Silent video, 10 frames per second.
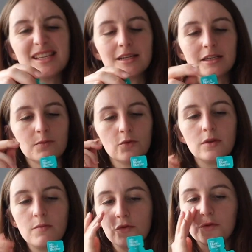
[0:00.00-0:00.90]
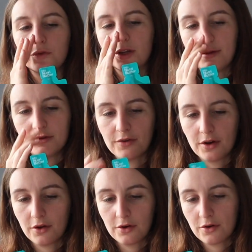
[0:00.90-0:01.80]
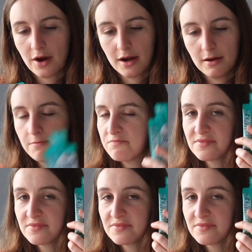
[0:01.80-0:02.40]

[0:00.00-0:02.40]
these in a smoothie multiple times before I go to karate.